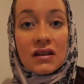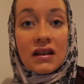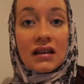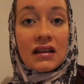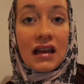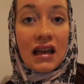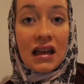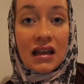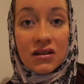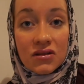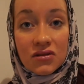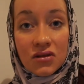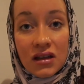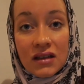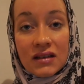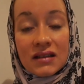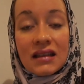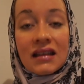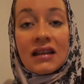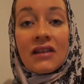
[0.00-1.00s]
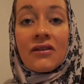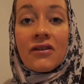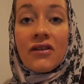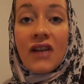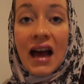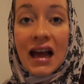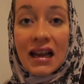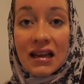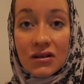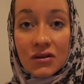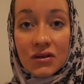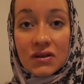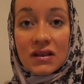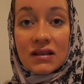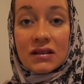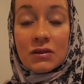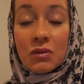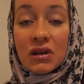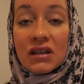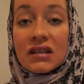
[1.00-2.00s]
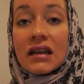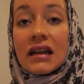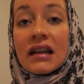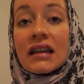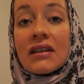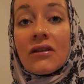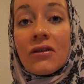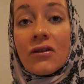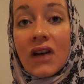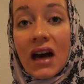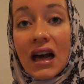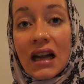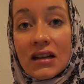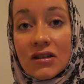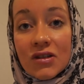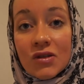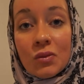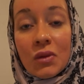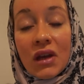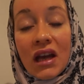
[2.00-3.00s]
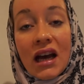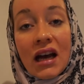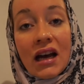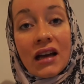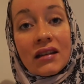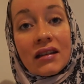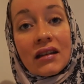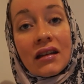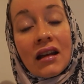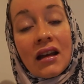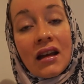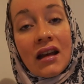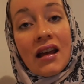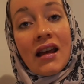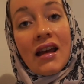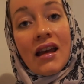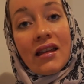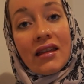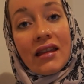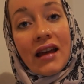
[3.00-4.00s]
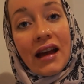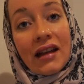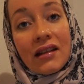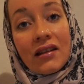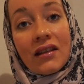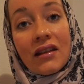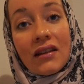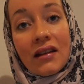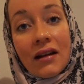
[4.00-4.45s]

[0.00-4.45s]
and the interests and the values, especially the values behind that